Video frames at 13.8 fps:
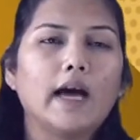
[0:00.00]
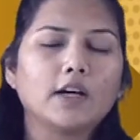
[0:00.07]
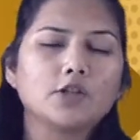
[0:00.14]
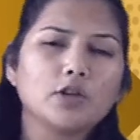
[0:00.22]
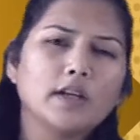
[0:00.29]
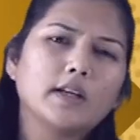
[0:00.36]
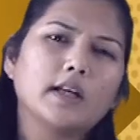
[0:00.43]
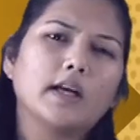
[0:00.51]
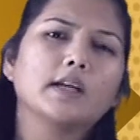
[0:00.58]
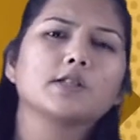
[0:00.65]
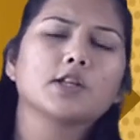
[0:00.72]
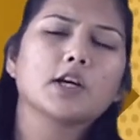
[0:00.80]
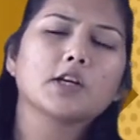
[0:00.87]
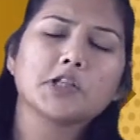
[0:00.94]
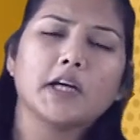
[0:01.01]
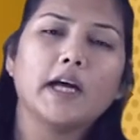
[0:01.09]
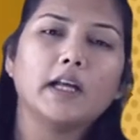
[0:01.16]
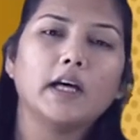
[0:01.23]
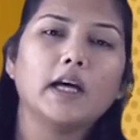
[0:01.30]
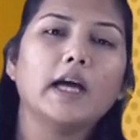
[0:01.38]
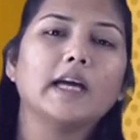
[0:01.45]
actually takes just
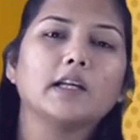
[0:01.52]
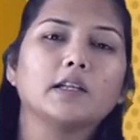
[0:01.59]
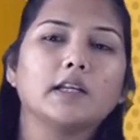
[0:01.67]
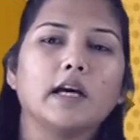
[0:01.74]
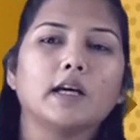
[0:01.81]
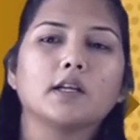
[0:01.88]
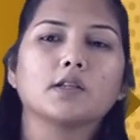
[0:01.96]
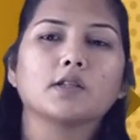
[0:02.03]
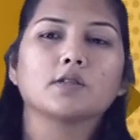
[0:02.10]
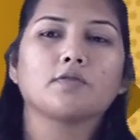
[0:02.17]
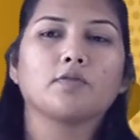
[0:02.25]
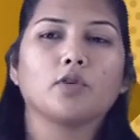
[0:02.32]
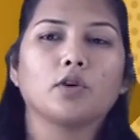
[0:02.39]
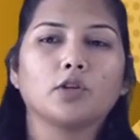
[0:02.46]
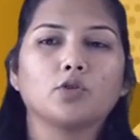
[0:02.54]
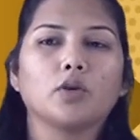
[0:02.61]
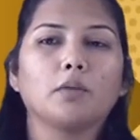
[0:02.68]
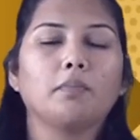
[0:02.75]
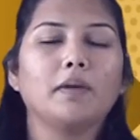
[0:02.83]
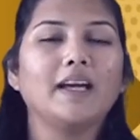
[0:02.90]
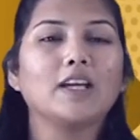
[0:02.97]
88 days to
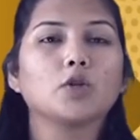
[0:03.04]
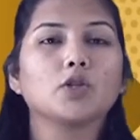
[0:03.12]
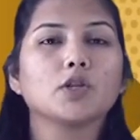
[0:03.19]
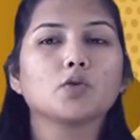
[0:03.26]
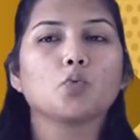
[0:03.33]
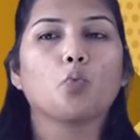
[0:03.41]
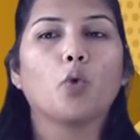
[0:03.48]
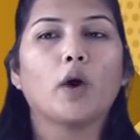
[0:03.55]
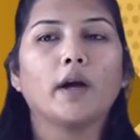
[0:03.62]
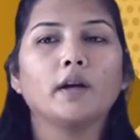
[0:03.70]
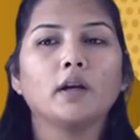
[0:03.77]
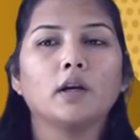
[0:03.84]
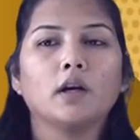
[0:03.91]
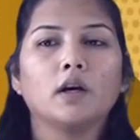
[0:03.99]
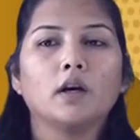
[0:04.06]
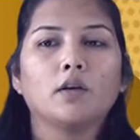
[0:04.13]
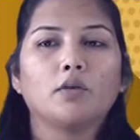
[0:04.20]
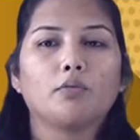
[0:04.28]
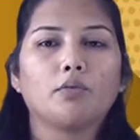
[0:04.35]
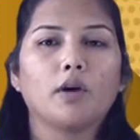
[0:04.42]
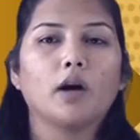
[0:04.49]
complete just one
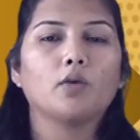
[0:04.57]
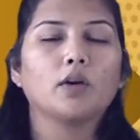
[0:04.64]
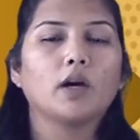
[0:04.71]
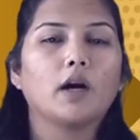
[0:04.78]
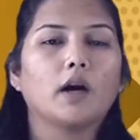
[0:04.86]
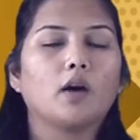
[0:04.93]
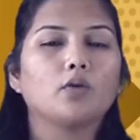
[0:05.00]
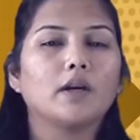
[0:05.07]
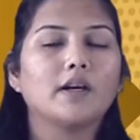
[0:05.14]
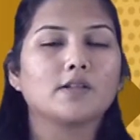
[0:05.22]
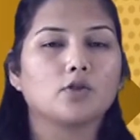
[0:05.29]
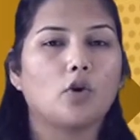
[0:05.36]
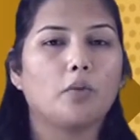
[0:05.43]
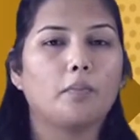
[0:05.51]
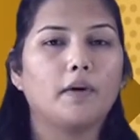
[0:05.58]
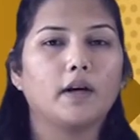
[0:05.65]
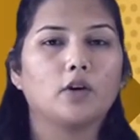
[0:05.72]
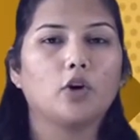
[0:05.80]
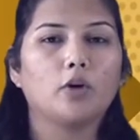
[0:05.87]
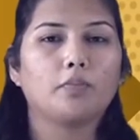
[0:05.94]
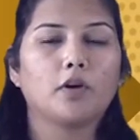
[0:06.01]
round around its orbit,
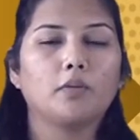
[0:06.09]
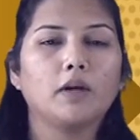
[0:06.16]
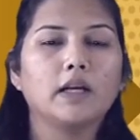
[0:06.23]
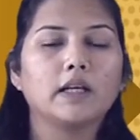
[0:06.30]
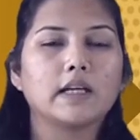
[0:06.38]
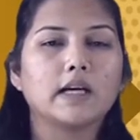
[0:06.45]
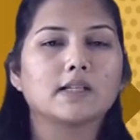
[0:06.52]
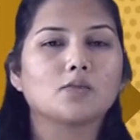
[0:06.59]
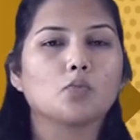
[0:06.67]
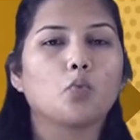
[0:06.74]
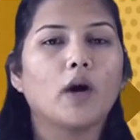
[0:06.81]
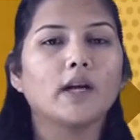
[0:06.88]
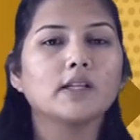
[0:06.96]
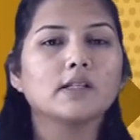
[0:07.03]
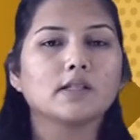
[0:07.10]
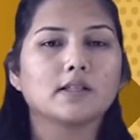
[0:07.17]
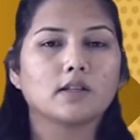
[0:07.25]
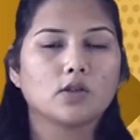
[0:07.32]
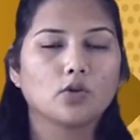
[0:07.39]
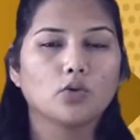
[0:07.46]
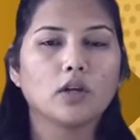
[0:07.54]
or probably takes one
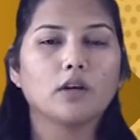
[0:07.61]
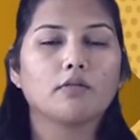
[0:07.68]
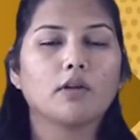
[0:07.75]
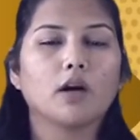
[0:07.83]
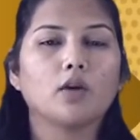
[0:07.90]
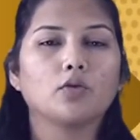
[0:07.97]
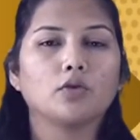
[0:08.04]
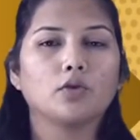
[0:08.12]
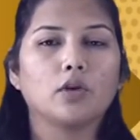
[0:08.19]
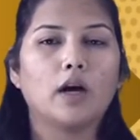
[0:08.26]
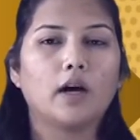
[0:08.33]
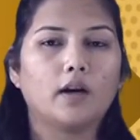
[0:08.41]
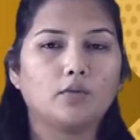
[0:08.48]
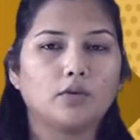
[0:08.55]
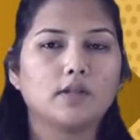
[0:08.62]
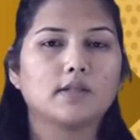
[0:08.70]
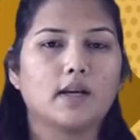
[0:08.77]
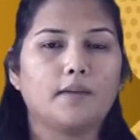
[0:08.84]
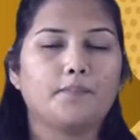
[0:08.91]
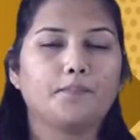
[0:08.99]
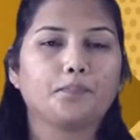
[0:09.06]
total round around the sun.